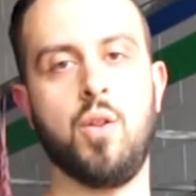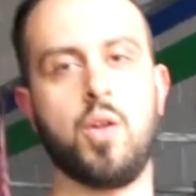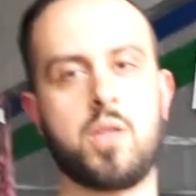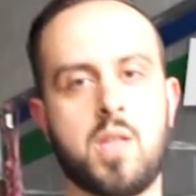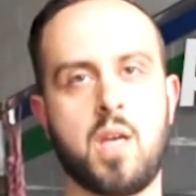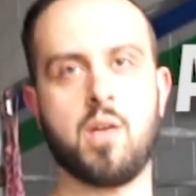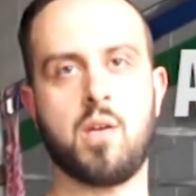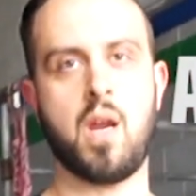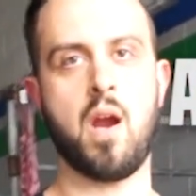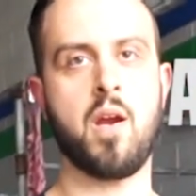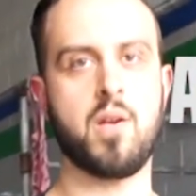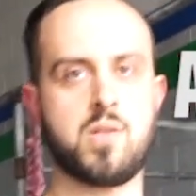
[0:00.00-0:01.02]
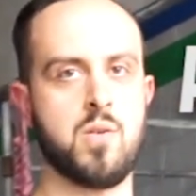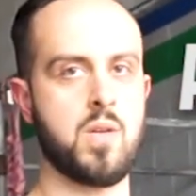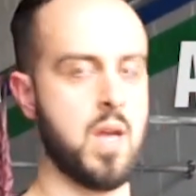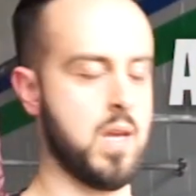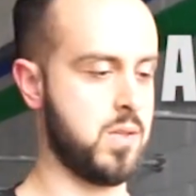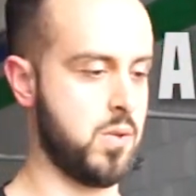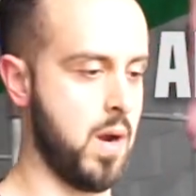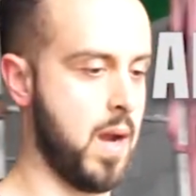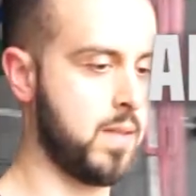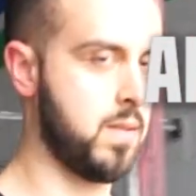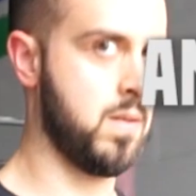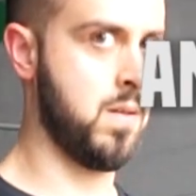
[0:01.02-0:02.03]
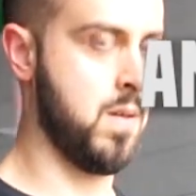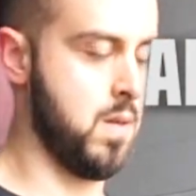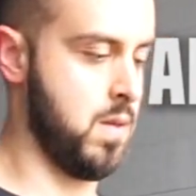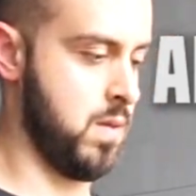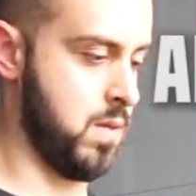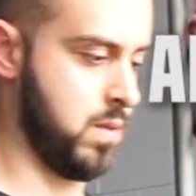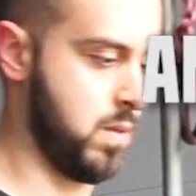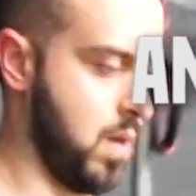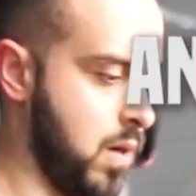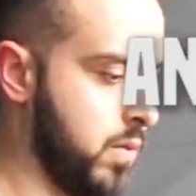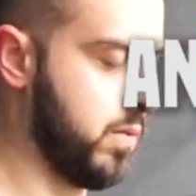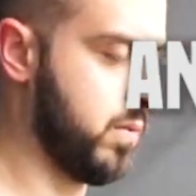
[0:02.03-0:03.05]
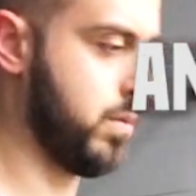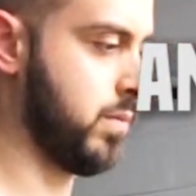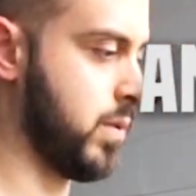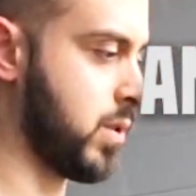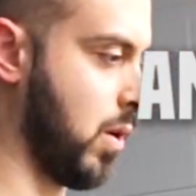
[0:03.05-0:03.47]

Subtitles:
Looks like you're carrying a suitcase, correct? So, I'm just